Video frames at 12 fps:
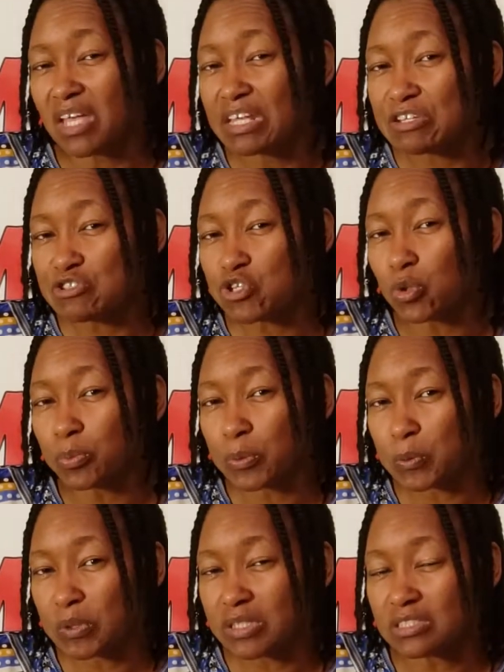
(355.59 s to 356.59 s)
and
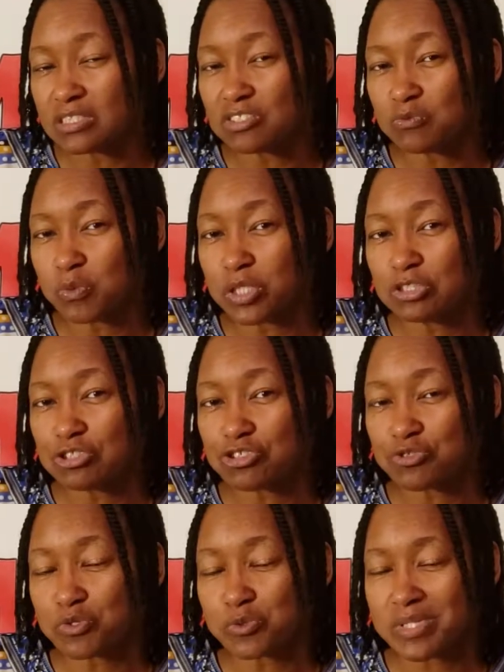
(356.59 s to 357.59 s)
interpret what
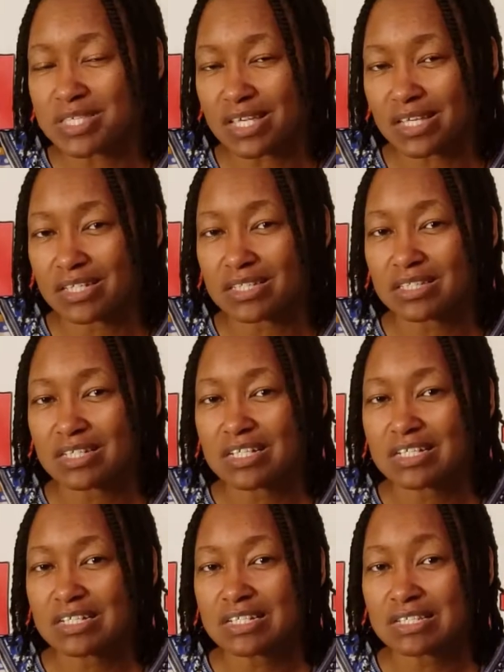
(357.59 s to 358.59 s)
Yeshua was saying
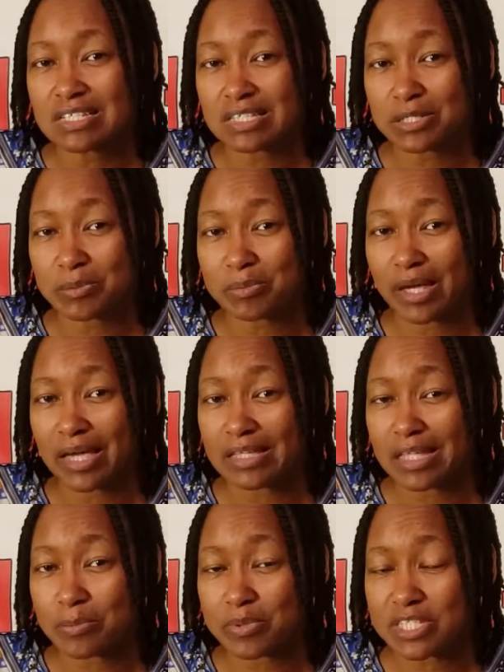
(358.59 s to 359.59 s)
to them
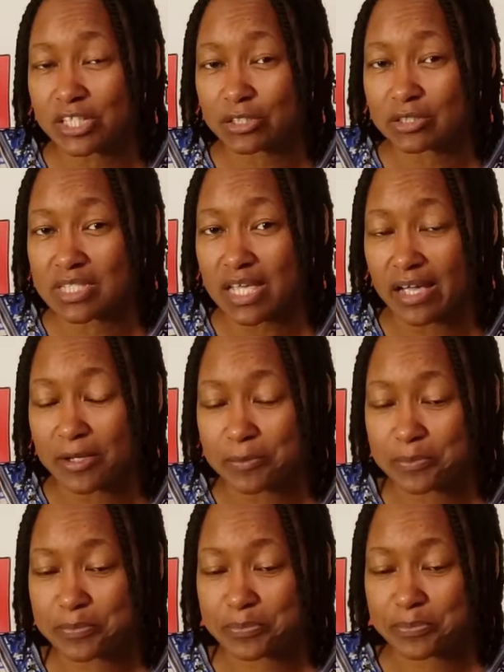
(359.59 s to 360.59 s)
at that particular time.